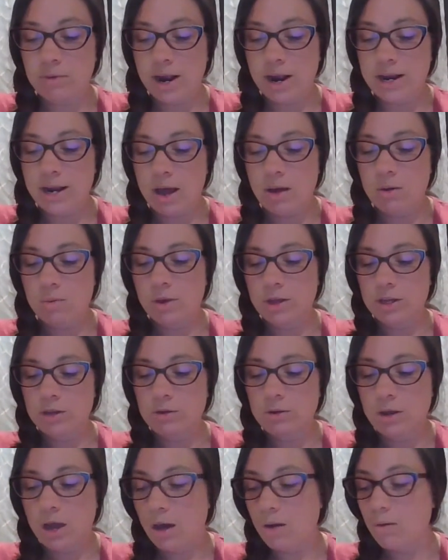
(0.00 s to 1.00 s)
Write out what
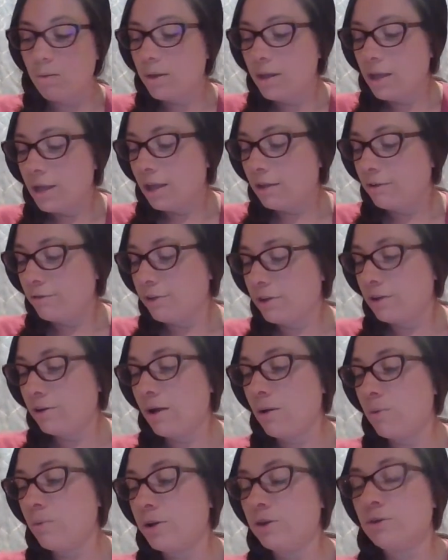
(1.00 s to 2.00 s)
you know and figure
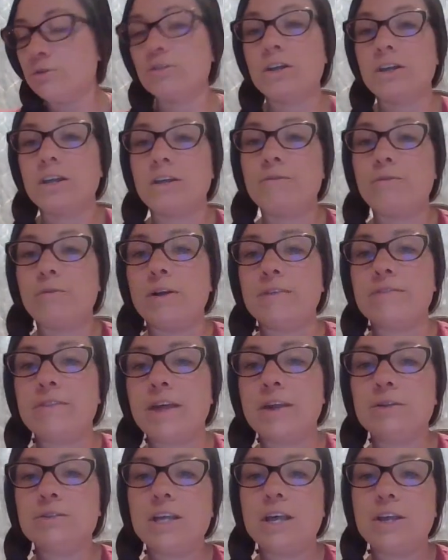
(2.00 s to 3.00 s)
out what you're looking for, and
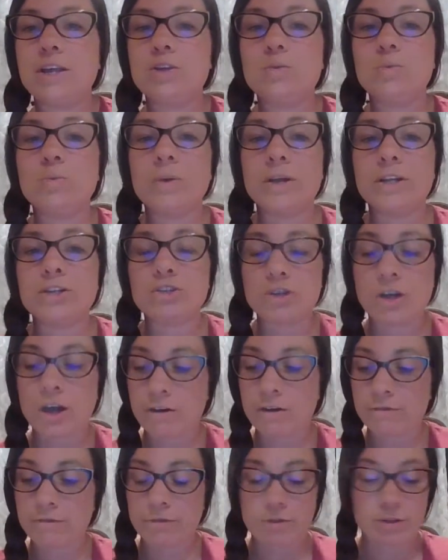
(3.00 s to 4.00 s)
that'll tell you which
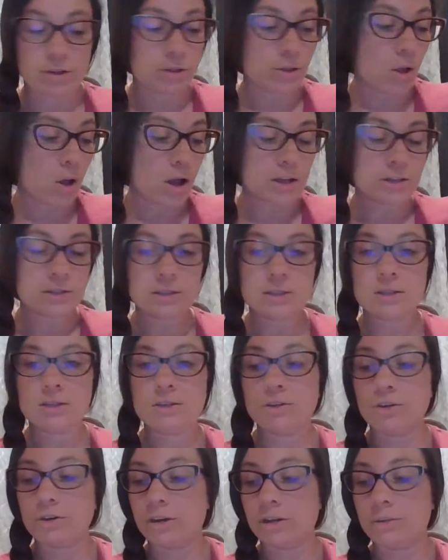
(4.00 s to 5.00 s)
of the laws
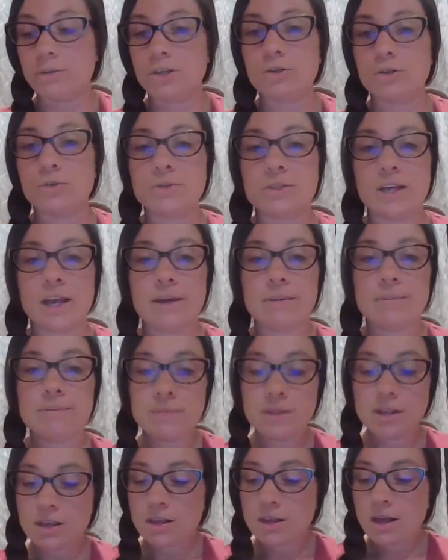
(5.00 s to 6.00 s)
you're going to be using.
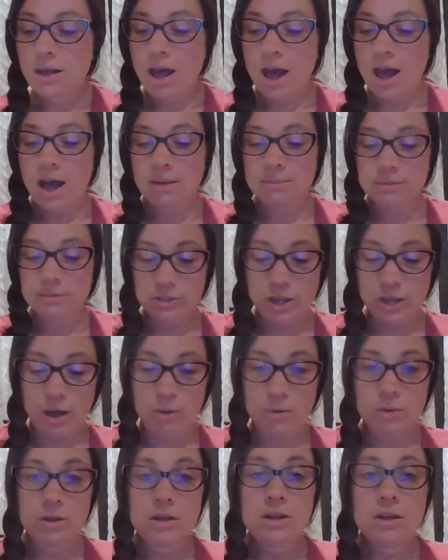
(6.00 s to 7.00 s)

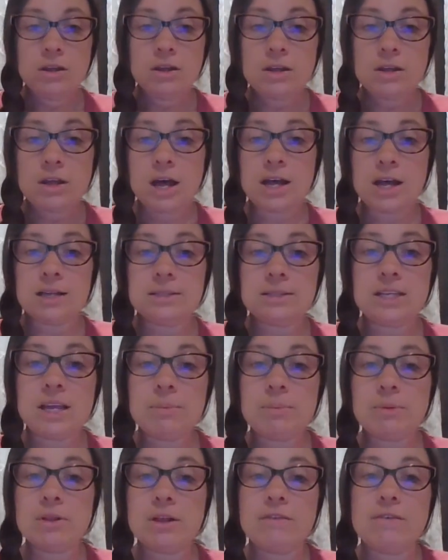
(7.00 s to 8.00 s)
So a
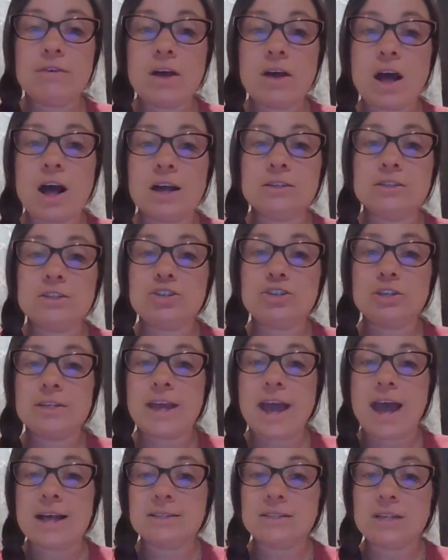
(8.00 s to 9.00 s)
sample of oxygen
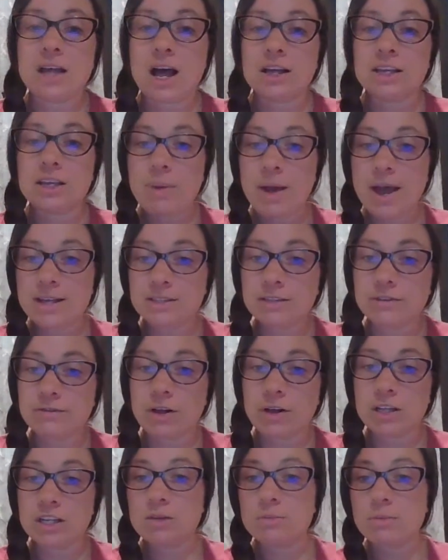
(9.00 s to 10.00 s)
gas occupies a
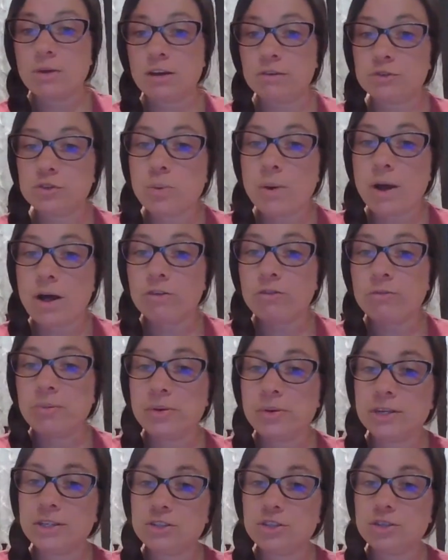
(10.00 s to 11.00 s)
volume of
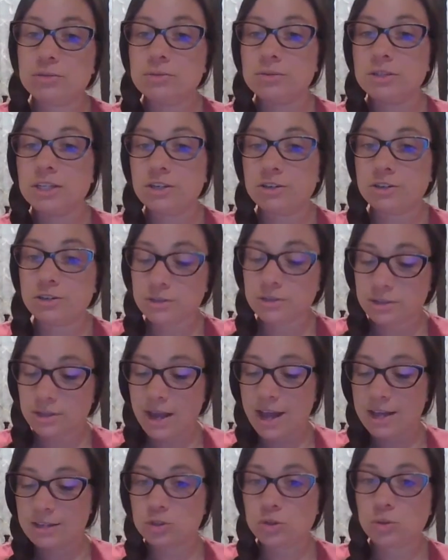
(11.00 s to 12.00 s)
12.2 liters
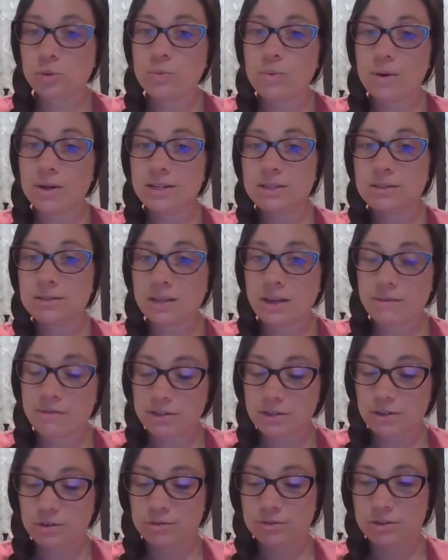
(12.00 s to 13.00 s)
at
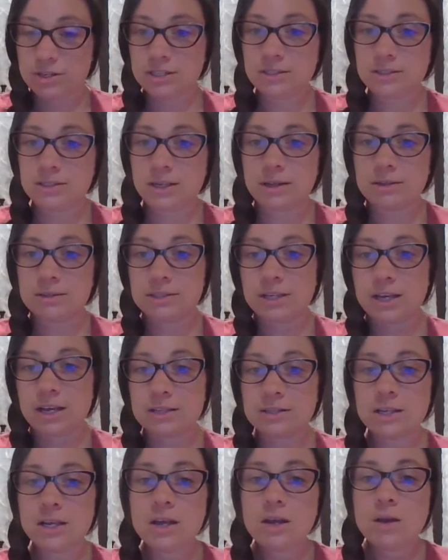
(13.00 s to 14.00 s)
27 degrees
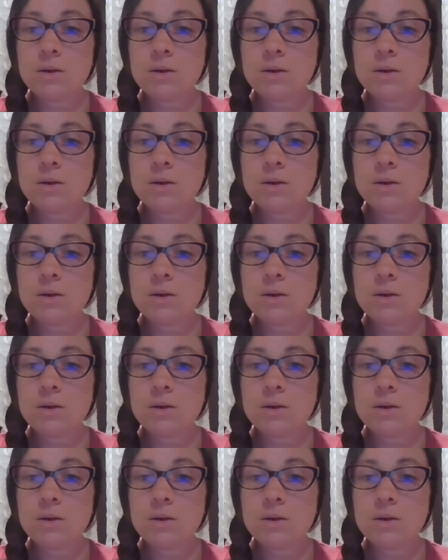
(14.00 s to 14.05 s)
Celsius.